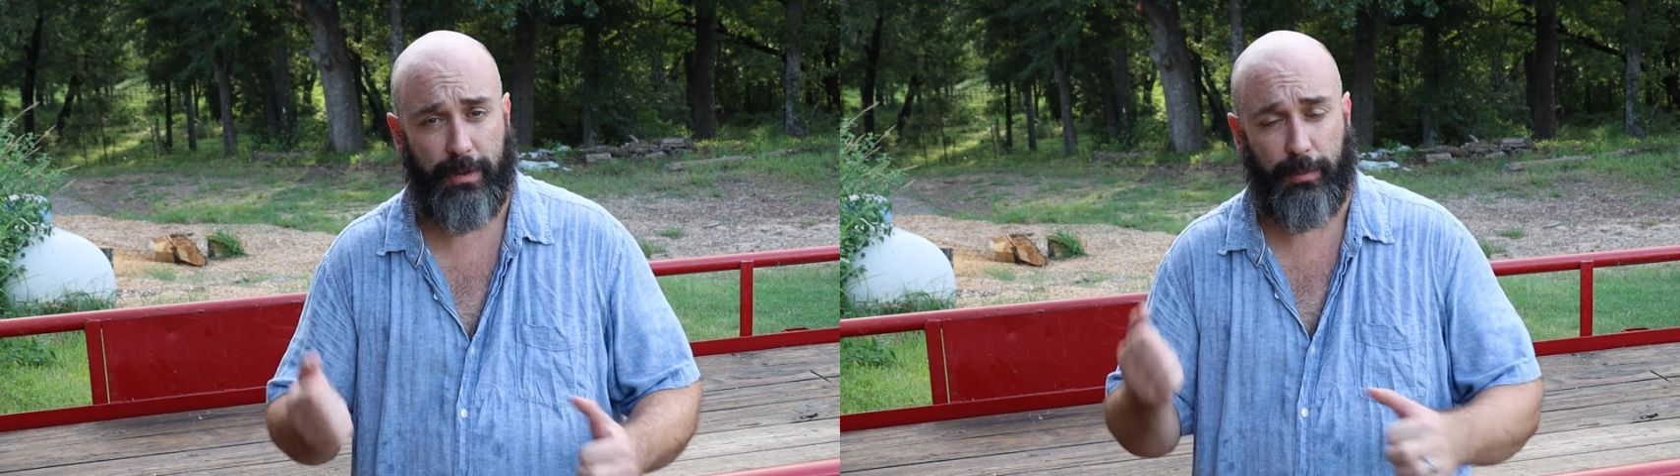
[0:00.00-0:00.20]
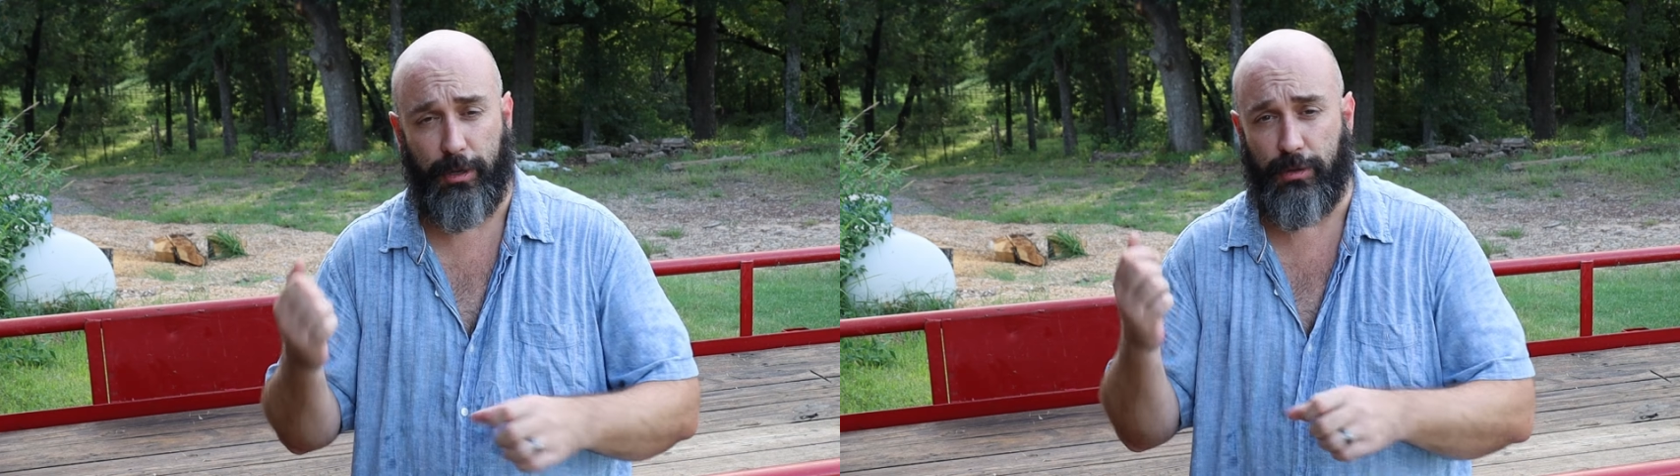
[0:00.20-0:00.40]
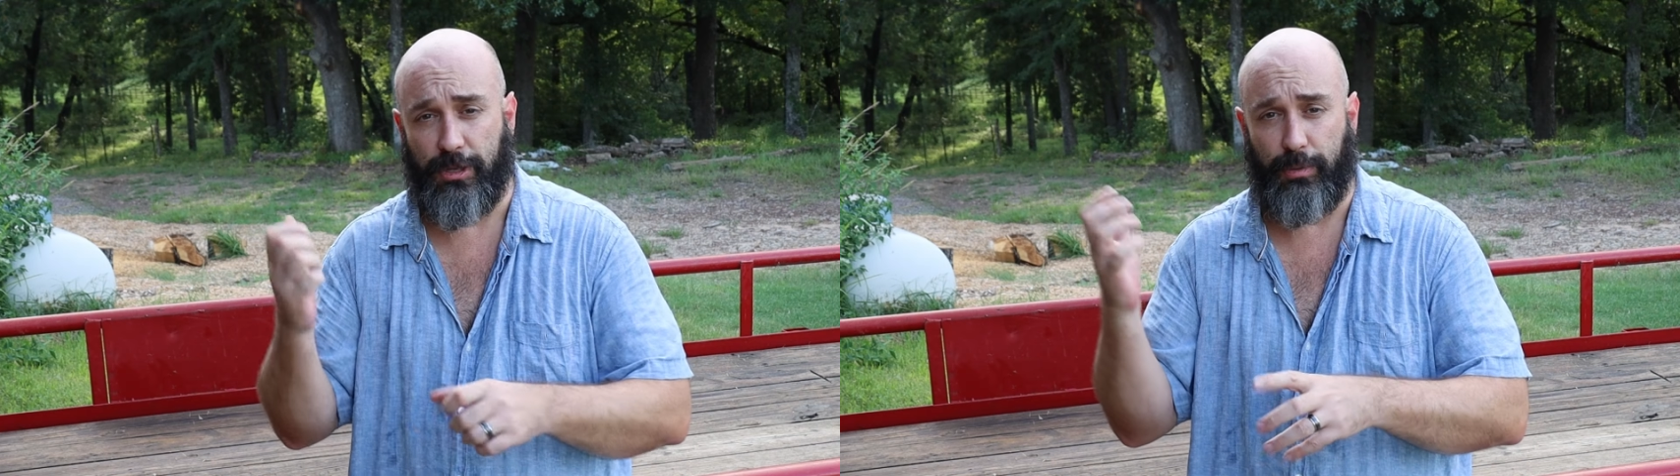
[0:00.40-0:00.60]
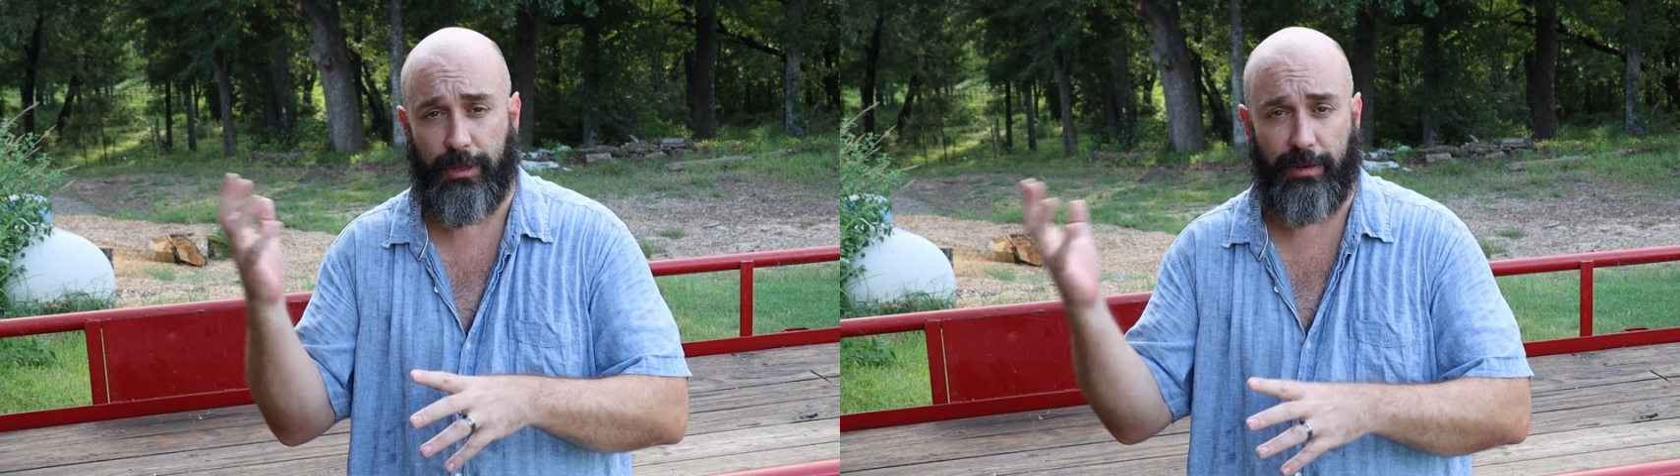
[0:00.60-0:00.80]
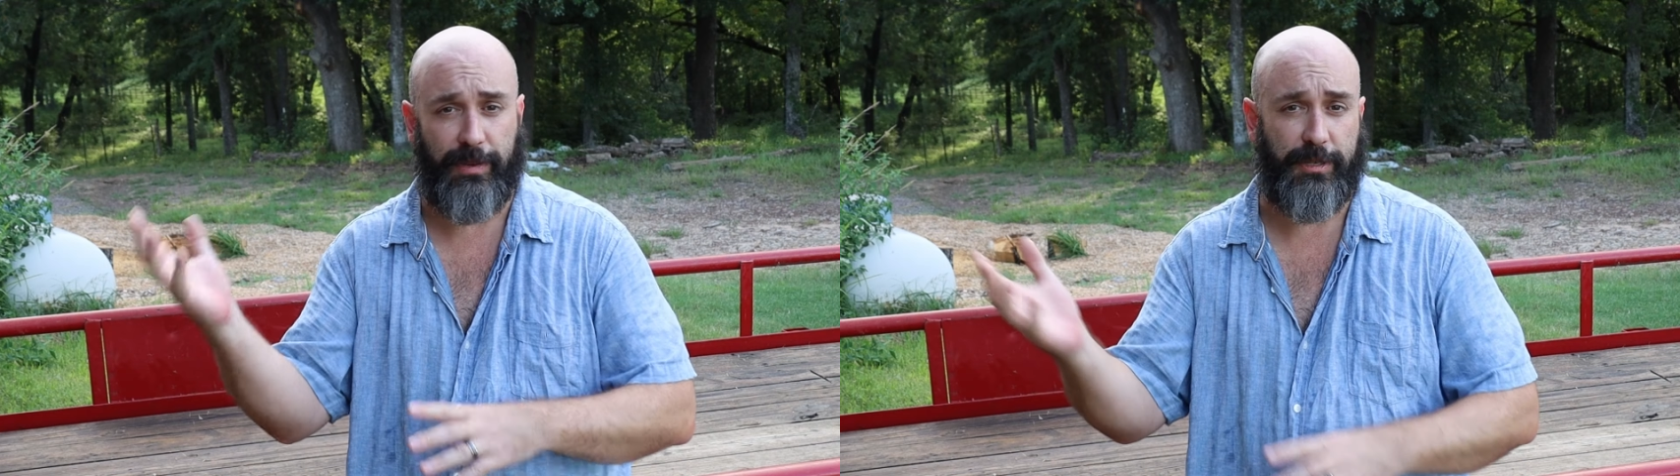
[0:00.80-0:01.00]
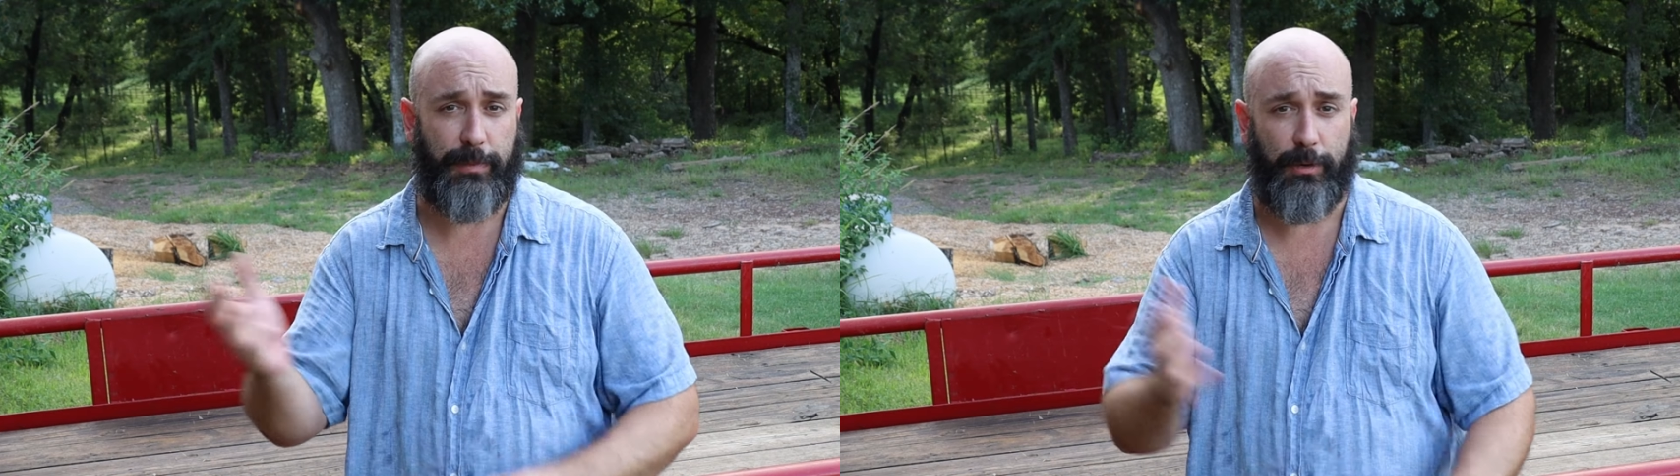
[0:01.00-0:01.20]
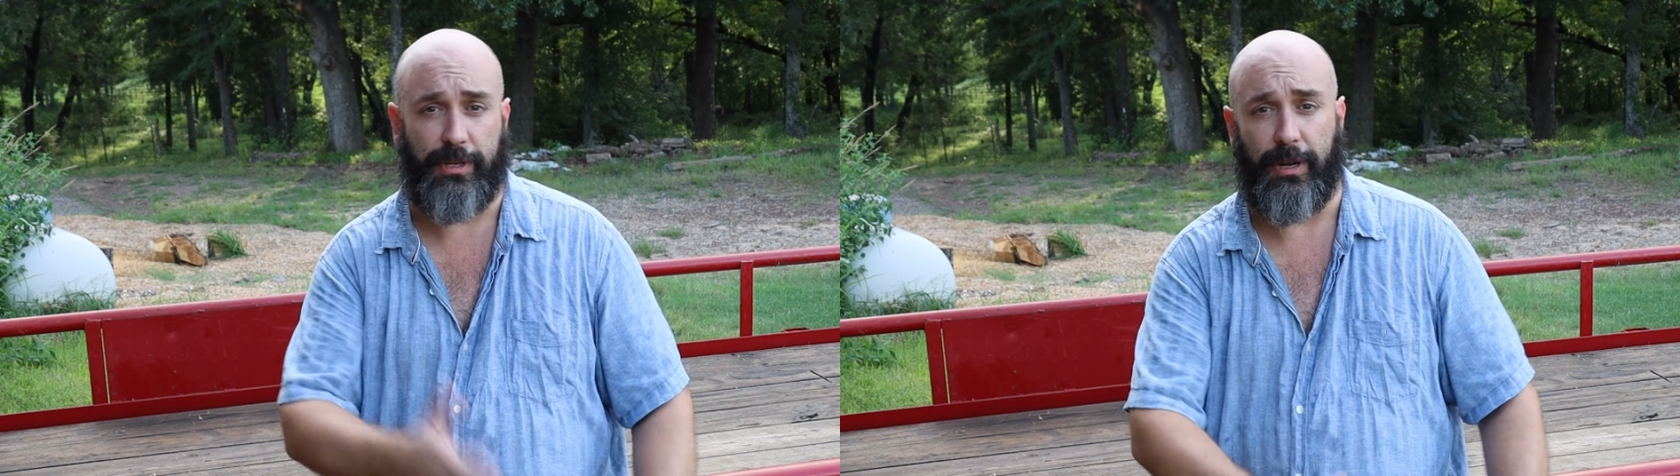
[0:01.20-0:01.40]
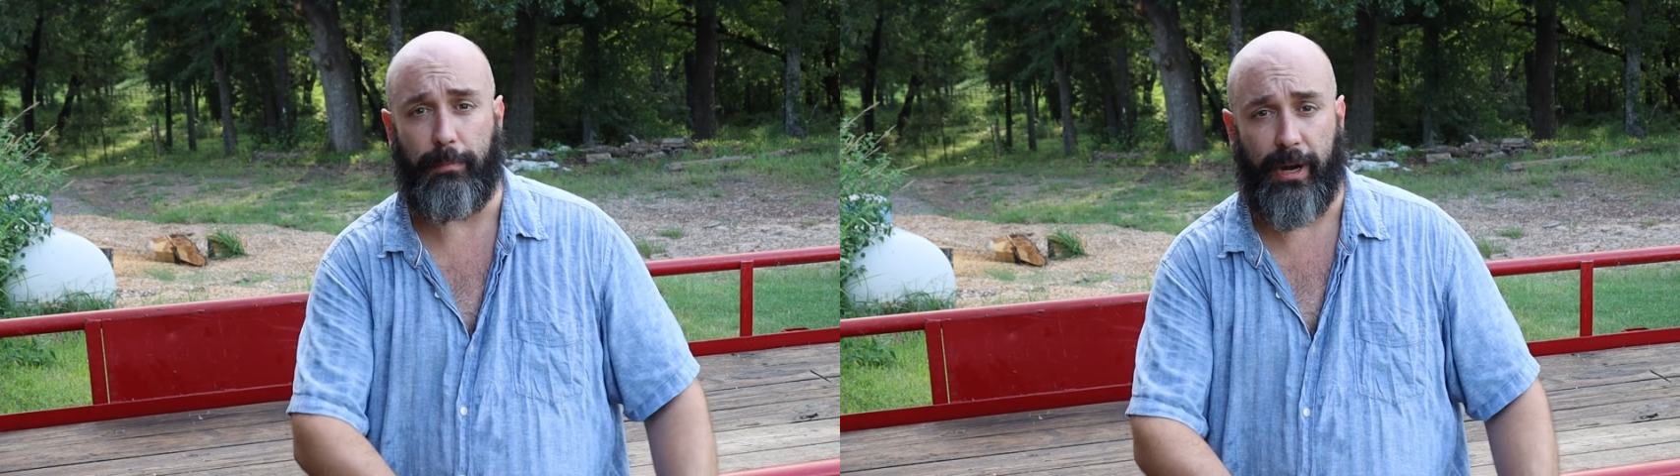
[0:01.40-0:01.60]
people used to put their fence
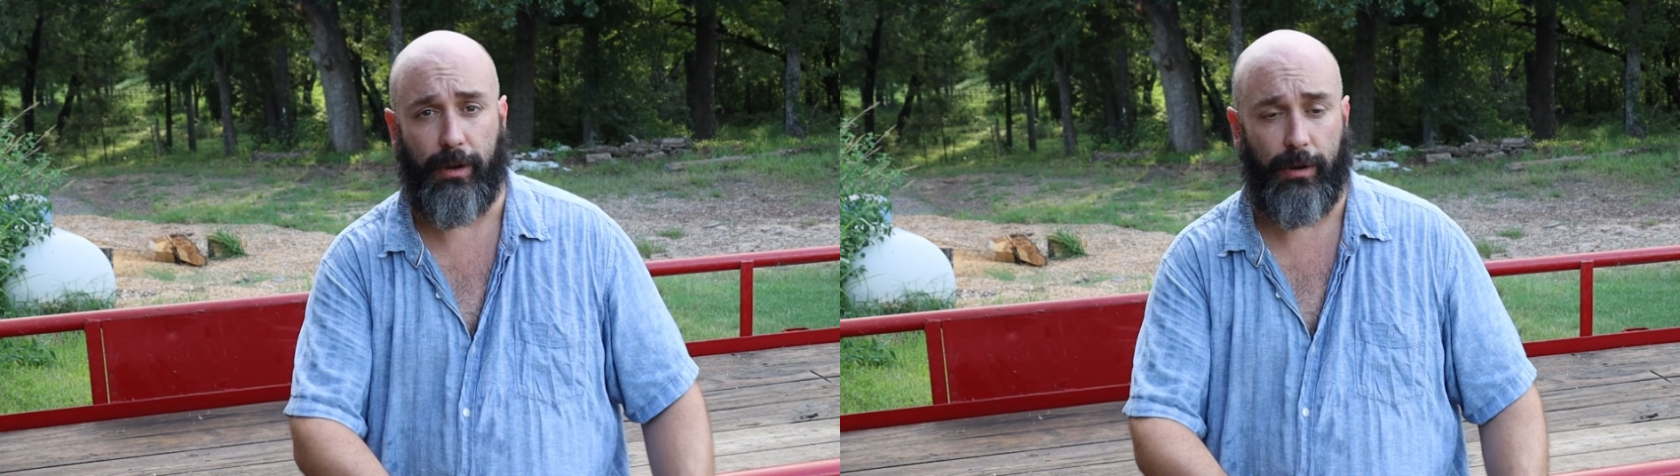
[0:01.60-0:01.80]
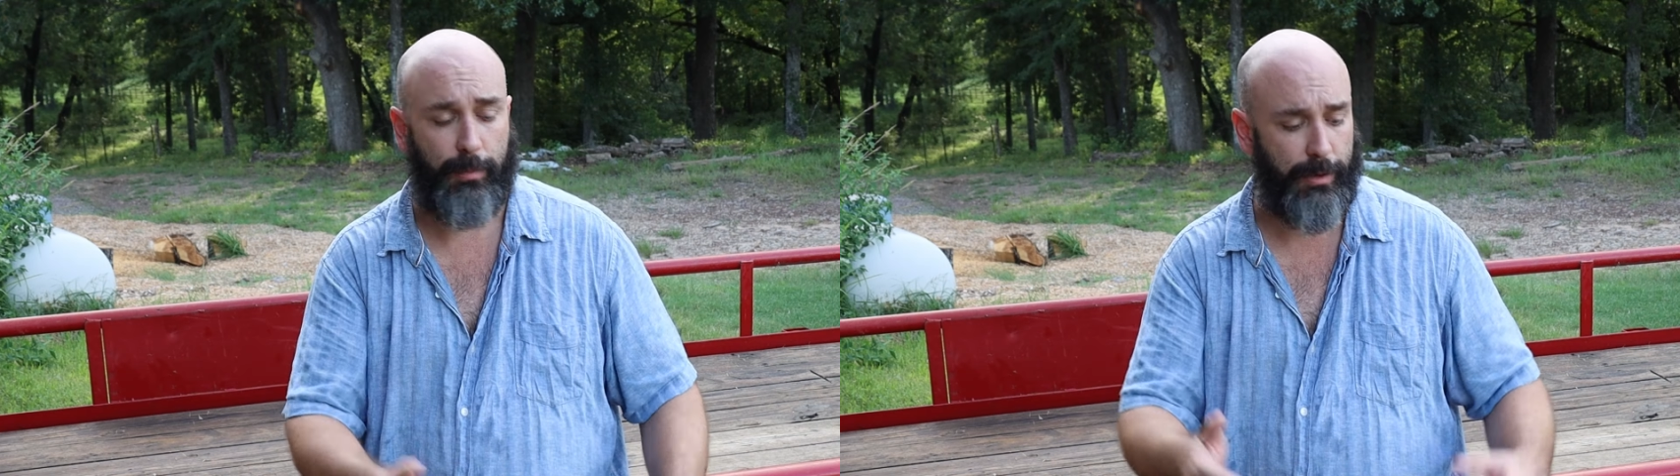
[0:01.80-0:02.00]
posts in a barrel,